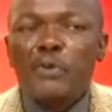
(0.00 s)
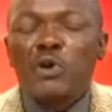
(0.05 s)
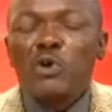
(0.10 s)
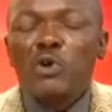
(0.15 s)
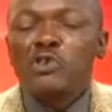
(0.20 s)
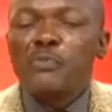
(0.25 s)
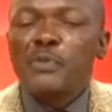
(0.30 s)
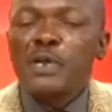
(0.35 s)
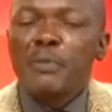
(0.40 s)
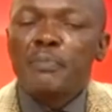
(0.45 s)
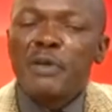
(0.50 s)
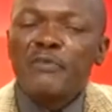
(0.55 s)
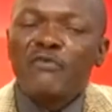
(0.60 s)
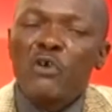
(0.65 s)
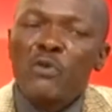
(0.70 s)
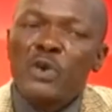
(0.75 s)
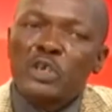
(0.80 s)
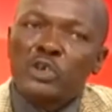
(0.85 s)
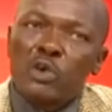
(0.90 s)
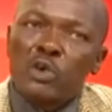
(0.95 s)
Because we,
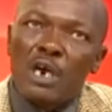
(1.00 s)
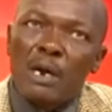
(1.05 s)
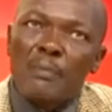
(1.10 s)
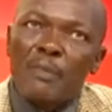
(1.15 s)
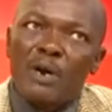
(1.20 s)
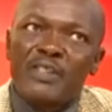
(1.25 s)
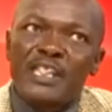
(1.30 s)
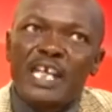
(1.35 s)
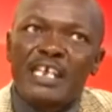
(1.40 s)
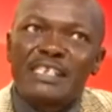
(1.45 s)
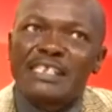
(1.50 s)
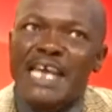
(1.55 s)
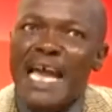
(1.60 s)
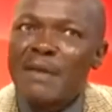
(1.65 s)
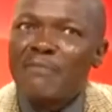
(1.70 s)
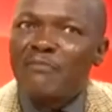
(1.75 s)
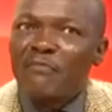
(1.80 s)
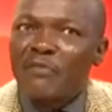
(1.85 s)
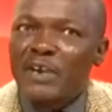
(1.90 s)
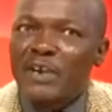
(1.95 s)
before we talk about the
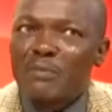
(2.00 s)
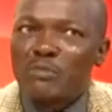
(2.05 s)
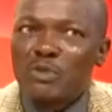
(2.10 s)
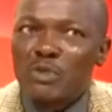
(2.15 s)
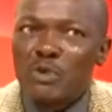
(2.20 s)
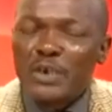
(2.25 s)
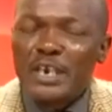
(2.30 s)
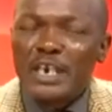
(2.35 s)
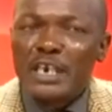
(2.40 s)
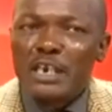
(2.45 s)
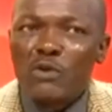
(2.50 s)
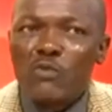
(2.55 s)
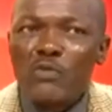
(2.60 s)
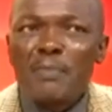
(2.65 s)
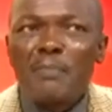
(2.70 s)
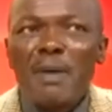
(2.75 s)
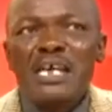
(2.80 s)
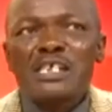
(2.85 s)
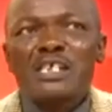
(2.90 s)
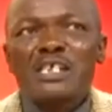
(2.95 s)
time frame, Doreen,
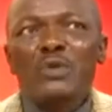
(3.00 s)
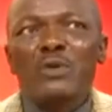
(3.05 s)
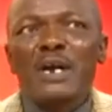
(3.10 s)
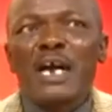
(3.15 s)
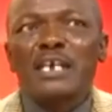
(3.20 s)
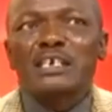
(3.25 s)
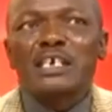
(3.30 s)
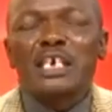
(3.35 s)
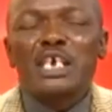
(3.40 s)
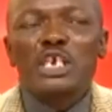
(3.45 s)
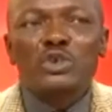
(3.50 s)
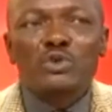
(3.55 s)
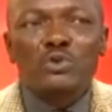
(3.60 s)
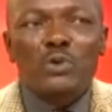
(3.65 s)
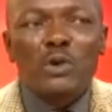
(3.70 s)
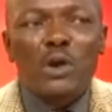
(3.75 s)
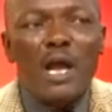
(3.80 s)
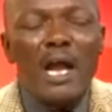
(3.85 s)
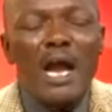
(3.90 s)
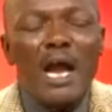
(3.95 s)
we must look at
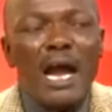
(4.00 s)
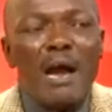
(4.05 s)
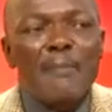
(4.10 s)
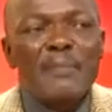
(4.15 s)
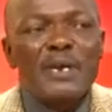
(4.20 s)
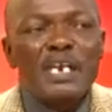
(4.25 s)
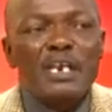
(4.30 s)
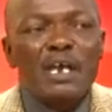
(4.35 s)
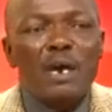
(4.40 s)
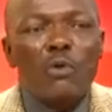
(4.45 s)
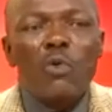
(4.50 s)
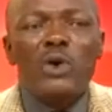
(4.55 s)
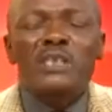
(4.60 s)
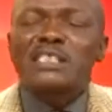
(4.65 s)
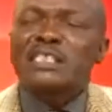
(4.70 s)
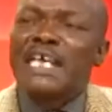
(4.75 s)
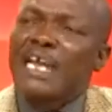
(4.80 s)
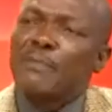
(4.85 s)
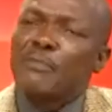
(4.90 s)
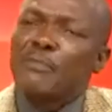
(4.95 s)
into, I mean,
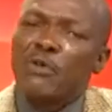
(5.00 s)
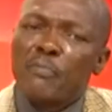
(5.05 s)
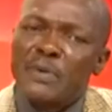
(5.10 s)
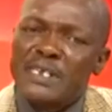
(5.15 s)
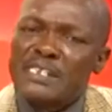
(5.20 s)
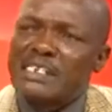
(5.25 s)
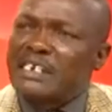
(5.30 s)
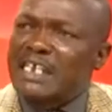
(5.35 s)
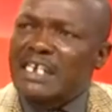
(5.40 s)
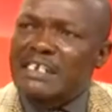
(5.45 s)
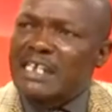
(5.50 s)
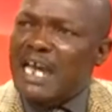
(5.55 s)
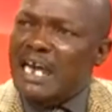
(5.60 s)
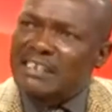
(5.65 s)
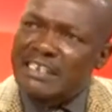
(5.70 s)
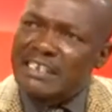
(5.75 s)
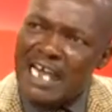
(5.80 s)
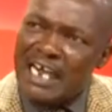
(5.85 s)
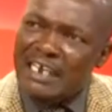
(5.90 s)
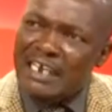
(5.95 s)
what type of business
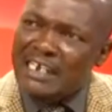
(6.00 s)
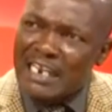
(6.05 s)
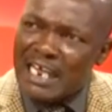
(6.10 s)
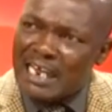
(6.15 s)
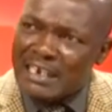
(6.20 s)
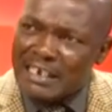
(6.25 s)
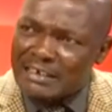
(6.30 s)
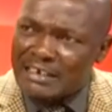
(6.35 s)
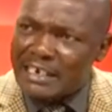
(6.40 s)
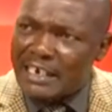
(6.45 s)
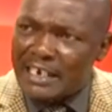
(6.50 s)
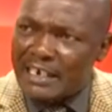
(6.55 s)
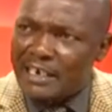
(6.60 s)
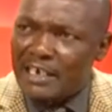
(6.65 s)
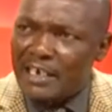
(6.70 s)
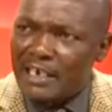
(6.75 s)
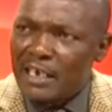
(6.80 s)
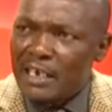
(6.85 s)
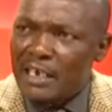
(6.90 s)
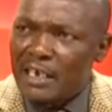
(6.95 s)
are they actually undertaking?